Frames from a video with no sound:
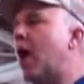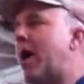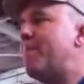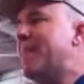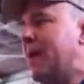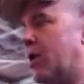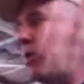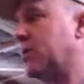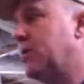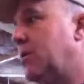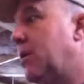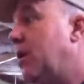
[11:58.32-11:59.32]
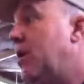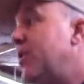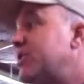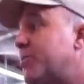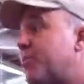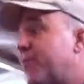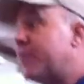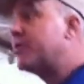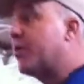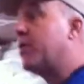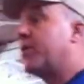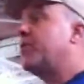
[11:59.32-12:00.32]
raw milk. It's a
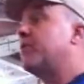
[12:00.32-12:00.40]
professor on a